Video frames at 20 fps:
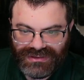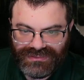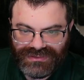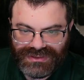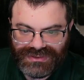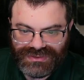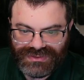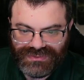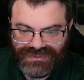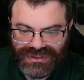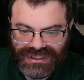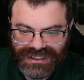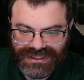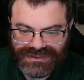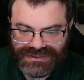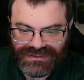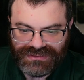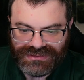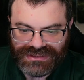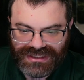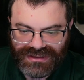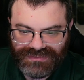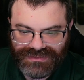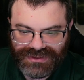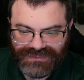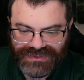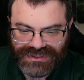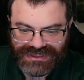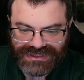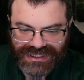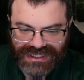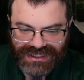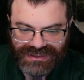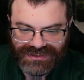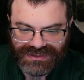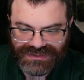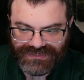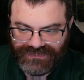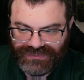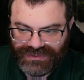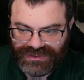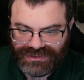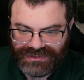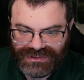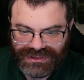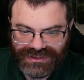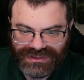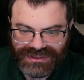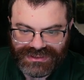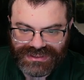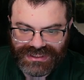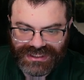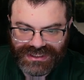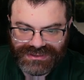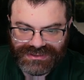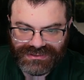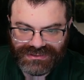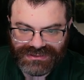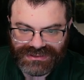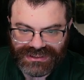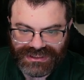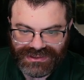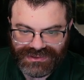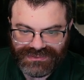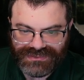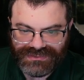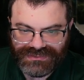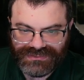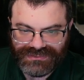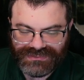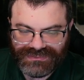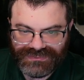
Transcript: These two nines look down. I'm going to rescan this vertically. These nines look down.